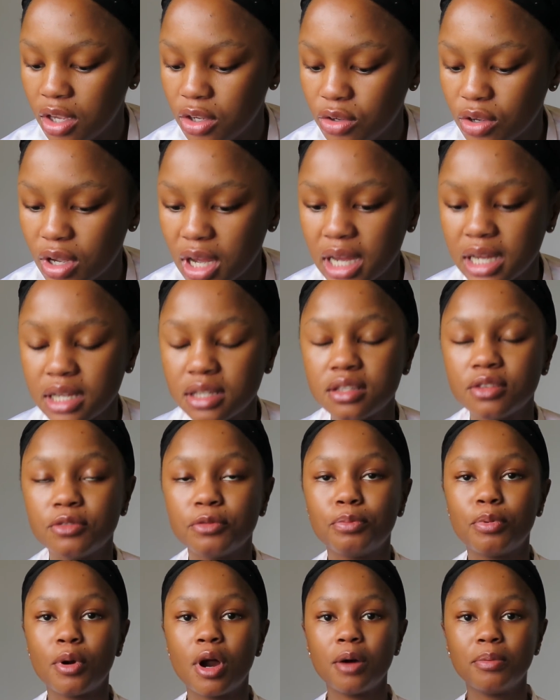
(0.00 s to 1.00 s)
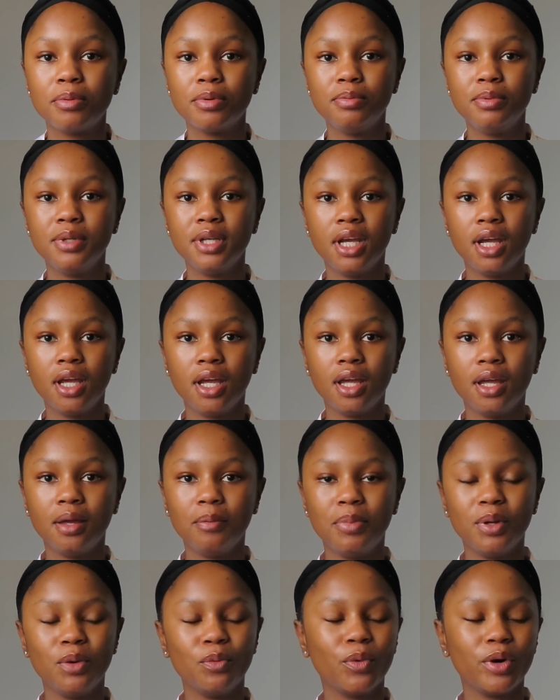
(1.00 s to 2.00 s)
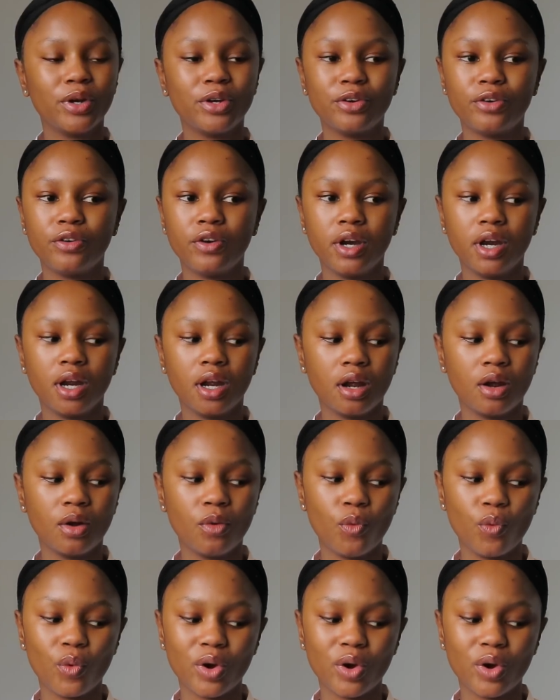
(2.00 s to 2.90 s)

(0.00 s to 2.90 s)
you guys have probably been wondering,